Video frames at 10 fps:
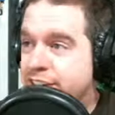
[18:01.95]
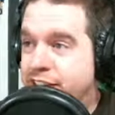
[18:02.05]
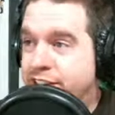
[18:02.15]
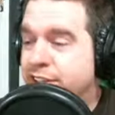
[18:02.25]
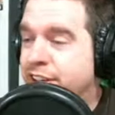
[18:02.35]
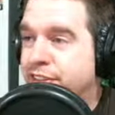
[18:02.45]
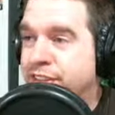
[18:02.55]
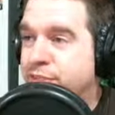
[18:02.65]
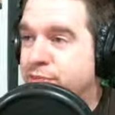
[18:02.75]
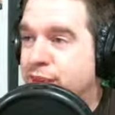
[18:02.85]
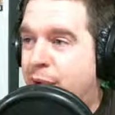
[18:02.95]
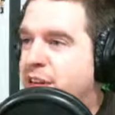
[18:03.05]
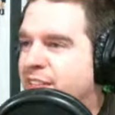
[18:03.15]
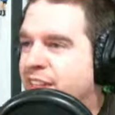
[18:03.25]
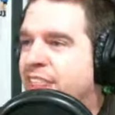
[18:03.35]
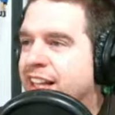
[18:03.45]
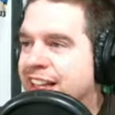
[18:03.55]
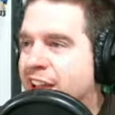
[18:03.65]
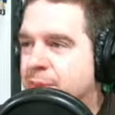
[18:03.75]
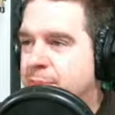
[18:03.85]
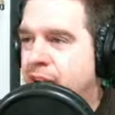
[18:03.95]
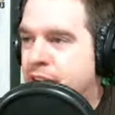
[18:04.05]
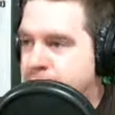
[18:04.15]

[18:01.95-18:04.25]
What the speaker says: I wouldn't even think that would be possible.